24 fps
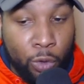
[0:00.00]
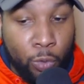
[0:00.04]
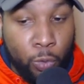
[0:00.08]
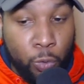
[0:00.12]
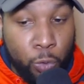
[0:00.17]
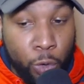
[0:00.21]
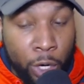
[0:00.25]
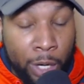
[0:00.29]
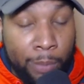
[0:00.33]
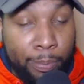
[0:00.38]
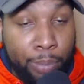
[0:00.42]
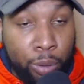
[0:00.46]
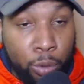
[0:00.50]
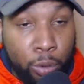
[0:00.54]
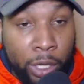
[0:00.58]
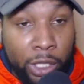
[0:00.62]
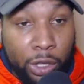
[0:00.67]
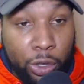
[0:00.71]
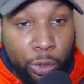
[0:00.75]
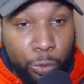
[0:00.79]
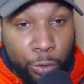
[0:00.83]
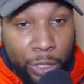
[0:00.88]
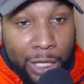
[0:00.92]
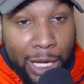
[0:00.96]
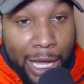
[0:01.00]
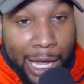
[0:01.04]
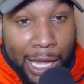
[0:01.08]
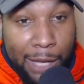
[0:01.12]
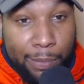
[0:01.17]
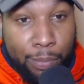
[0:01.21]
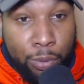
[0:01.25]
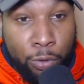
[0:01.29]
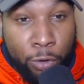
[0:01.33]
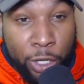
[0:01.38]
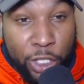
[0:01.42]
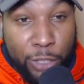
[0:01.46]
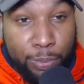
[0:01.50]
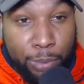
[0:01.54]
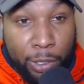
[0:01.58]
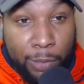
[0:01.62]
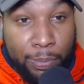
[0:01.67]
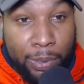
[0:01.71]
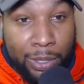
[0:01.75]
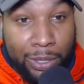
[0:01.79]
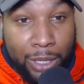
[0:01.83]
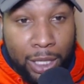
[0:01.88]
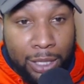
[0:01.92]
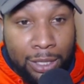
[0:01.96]
1.38 points per
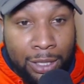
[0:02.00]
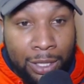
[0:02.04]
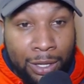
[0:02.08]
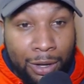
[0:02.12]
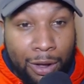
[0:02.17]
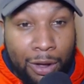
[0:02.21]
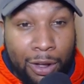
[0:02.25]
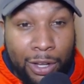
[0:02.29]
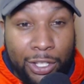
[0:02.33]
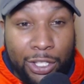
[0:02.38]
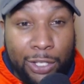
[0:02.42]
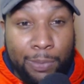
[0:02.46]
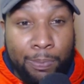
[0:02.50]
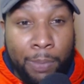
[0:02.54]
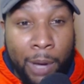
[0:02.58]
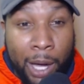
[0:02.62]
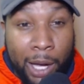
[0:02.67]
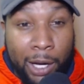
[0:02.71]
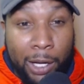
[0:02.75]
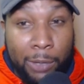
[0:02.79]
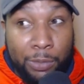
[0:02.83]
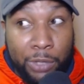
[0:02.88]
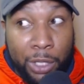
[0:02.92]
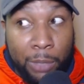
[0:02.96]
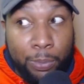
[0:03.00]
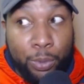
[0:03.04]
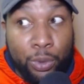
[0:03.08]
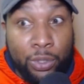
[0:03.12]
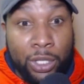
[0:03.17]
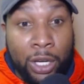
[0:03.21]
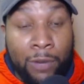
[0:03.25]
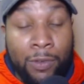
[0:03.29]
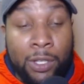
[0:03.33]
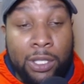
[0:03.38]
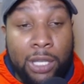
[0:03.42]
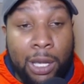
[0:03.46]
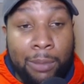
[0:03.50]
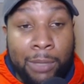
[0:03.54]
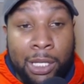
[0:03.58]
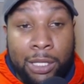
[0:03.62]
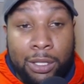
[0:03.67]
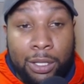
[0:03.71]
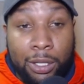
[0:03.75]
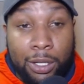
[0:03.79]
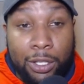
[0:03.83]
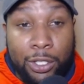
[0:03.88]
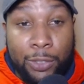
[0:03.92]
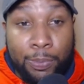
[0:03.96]
possession on spot up jumpers. Every time he
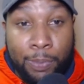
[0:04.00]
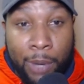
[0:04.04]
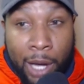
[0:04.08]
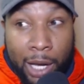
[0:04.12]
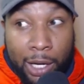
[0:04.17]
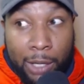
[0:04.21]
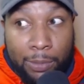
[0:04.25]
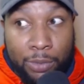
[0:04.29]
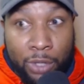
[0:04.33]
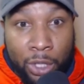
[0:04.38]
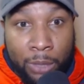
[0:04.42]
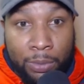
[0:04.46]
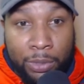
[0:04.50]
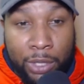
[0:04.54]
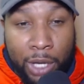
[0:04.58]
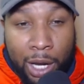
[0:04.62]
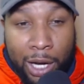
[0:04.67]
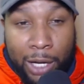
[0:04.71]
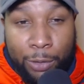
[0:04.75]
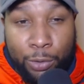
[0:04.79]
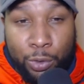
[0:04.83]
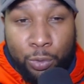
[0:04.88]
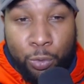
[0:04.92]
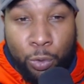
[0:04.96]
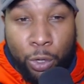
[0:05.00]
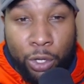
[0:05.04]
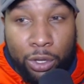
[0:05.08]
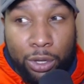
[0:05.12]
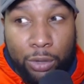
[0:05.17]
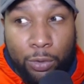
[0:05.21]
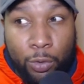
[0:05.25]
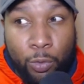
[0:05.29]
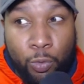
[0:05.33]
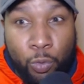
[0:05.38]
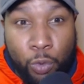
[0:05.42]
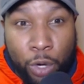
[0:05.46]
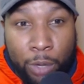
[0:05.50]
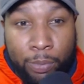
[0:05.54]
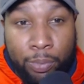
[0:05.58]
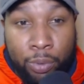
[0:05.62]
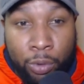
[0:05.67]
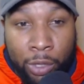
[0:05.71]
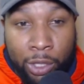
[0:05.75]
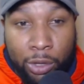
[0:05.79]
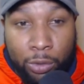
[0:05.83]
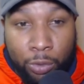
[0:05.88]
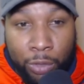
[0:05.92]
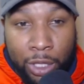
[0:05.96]
took a spot up jump shot, it was worth
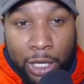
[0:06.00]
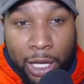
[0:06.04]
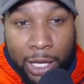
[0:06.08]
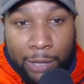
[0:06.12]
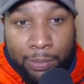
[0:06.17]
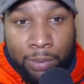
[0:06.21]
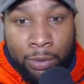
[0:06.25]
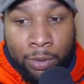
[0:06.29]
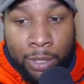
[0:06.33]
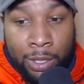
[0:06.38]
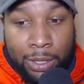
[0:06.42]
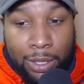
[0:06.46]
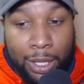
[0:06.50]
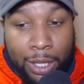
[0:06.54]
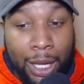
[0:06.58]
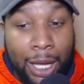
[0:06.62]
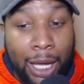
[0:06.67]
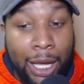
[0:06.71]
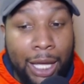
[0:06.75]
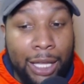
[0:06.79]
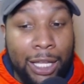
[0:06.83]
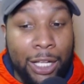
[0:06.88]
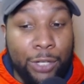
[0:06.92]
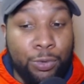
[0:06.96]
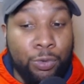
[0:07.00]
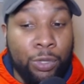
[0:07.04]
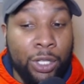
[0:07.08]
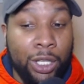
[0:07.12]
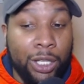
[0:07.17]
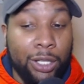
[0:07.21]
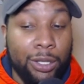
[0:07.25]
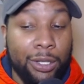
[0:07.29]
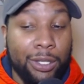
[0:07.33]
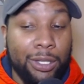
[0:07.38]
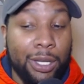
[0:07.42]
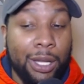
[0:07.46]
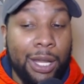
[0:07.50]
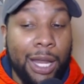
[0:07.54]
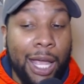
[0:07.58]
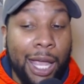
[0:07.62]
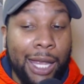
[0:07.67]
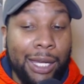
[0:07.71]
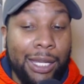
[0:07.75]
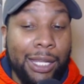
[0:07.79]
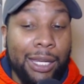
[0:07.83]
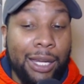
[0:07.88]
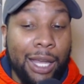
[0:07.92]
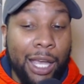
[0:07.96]
1.38 points. That's ridiculous.
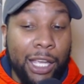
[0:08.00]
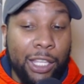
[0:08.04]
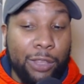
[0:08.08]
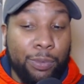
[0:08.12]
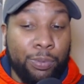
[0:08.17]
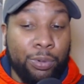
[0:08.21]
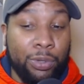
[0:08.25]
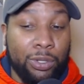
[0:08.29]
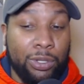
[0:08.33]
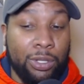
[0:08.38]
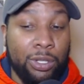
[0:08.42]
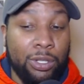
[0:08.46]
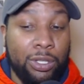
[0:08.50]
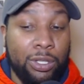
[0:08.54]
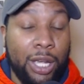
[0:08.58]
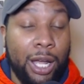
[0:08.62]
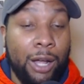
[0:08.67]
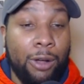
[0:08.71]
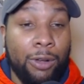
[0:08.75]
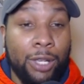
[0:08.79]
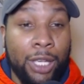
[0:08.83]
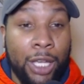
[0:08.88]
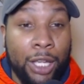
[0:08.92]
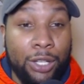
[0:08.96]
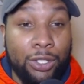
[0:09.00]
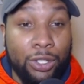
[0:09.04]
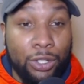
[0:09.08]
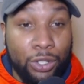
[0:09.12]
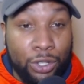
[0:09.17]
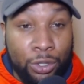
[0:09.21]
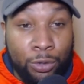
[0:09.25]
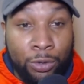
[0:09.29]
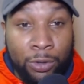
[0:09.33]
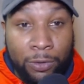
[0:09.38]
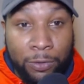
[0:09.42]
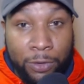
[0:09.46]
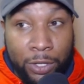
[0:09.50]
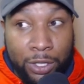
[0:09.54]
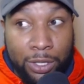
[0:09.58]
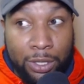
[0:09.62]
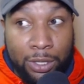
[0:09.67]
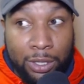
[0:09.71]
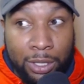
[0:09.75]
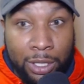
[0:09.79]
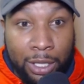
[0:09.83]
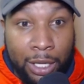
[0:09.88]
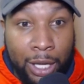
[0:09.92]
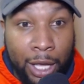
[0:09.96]
99th percentile catch and shoot
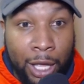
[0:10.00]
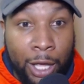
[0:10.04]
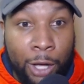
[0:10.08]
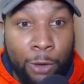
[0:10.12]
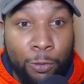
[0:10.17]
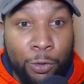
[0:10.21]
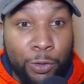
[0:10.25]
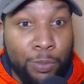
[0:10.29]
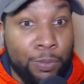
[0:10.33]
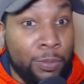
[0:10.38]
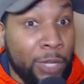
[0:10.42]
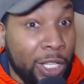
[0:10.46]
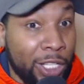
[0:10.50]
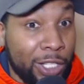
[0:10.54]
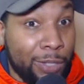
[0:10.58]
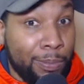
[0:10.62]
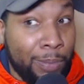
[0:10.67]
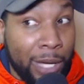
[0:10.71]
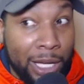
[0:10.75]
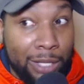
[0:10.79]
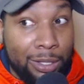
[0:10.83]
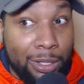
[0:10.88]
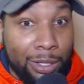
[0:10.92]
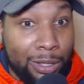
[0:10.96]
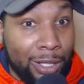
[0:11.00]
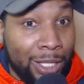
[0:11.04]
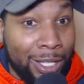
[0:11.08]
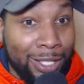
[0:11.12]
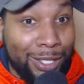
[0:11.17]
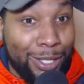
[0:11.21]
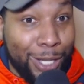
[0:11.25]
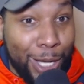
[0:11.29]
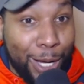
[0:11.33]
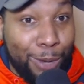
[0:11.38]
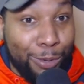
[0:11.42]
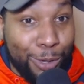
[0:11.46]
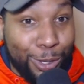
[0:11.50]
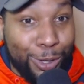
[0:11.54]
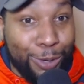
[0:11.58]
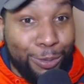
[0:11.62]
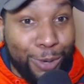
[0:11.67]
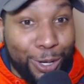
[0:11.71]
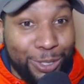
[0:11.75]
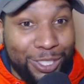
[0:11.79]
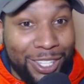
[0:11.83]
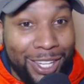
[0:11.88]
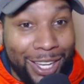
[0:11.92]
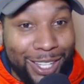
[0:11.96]
efficiency, which means basically he's damn near the
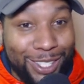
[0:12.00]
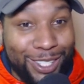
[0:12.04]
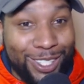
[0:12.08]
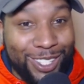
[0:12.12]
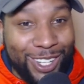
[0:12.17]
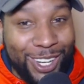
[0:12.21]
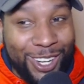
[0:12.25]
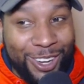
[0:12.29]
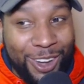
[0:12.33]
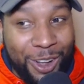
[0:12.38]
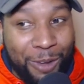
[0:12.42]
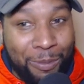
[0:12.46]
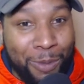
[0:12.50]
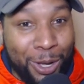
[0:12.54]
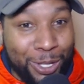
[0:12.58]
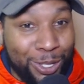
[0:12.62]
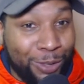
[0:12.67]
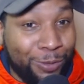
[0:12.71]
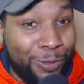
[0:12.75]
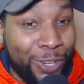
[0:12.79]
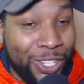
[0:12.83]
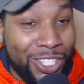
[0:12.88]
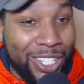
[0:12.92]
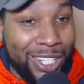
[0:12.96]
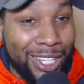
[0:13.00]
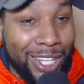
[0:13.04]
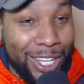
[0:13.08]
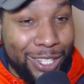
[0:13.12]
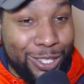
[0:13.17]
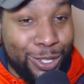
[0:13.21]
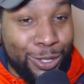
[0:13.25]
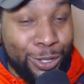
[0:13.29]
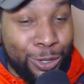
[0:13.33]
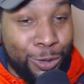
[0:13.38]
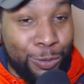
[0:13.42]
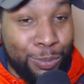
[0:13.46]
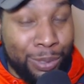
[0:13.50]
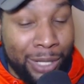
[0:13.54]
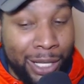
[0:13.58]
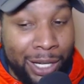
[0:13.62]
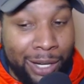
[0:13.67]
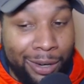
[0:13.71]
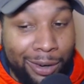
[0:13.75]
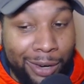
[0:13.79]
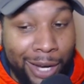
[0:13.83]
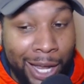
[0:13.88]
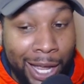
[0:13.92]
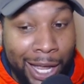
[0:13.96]
most catch, you know, most efficient catch and shoot
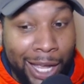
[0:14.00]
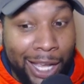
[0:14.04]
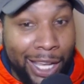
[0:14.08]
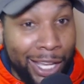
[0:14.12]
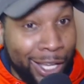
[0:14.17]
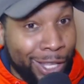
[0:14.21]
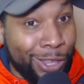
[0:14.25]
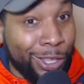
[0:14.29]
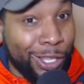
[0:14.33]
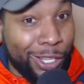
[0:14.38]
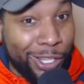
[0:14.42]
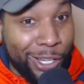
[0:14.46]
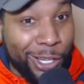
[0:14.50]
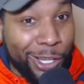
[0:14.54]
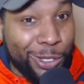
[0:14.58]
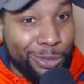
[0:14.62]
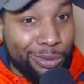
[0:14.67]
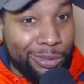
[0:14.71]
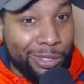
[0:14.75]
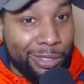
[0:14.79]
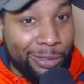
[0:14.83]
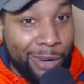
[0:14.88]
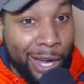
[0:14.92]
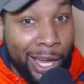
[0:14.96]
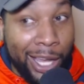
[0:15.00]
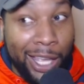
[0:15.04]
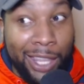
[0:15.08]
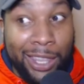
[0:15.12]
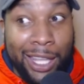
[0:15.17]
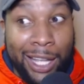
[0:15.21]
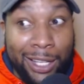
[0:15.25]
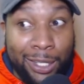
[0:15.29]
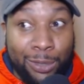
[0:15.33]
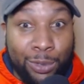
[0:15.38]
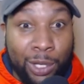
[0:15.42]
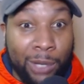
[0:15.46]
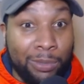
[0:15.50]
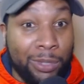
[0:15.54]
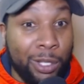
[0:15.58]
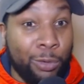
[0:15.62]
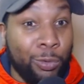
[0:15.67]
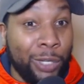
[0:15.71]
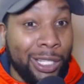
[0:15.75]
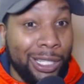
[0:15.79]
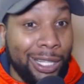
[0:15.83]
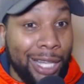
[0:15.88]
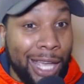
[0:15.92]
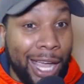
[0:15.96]
player in the country, right? And that's something
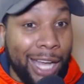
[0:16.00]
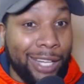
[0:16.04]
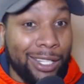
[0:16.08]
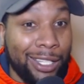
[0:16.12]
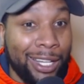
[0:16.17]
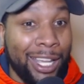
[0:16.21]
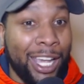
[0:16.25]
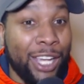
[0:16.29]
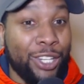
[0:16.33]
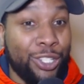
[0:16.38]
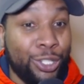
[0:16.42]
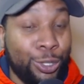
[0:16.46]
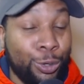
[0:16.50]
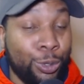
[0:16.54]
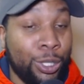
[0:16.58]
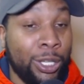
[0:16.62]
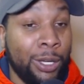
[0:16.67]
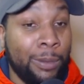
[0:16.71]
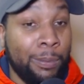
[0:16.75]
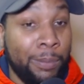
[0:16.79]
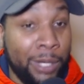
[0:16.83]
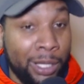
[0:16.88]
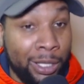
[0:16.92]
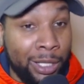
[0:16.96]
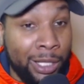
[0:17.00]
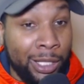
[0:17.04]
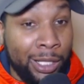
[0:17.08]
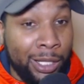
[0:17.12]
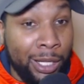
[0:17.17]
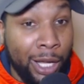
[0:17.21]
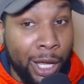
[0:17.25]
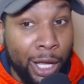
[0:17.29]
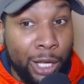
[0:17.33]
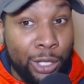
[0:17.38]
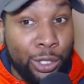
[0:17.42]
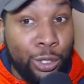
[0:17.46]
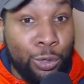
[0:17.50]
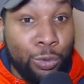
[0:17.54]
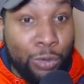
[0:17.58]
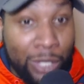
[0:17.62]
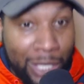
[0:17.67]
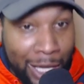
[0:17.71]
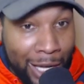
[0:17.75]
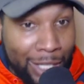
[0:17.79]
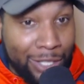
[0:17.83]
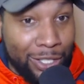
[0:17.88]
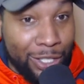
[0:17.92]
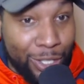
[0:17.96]
we lacked last year, the ability to
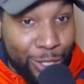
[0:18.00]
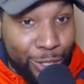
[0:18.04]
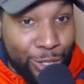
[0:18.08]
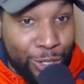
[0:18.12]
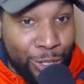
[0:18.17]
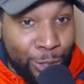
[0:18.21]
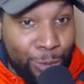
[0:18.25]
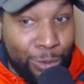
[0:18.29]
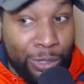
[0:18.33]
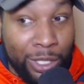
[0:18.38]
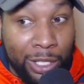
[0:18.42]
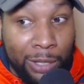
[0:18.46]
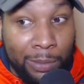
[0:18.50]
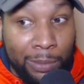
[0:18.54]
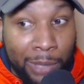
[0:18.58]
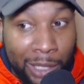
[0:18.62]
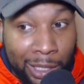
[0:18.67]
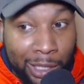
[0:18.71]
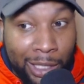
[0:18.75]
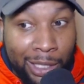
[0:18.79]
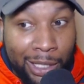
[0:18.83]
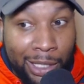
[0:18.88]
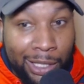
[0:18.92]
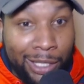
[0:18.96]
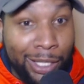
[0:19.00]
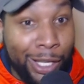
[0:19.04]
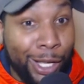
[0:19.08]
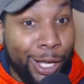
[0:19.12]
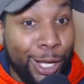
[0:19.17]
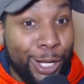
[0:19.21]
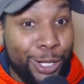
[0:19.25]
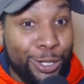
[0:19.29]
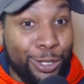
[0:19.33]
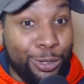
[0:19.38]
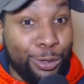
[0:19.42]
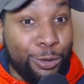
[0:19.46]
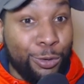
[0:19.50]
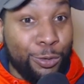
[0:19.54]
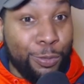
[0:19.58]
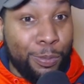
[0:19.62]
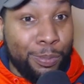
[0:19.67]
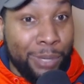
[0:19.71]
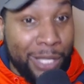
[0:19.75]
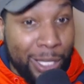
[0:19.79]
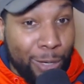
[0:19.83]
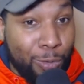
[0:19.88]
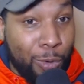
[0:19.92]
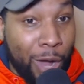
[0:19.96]
catch and shoot, the ability to
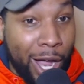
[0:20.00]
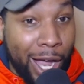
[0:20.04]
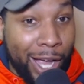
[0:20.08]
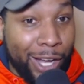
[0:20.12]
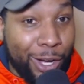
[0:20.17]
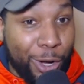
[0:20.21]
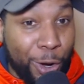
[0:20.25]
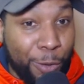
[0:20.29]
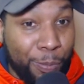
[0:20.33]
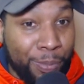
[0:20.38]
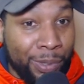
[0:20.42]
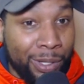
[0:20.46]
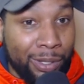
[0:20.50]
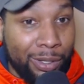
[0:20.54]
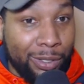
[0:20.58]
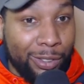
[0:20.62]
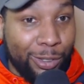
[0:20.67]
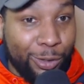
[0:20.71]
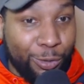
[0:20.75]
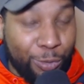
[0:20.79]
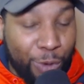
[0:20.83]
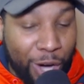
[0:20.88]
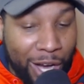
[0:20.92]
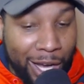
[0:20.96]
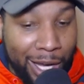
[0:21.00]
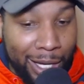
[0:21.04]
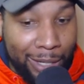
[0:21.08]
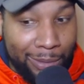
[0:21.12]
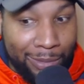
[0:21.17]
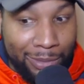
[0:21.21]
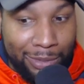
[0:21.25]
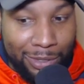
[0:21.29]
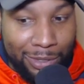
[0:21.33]
be wide open, right?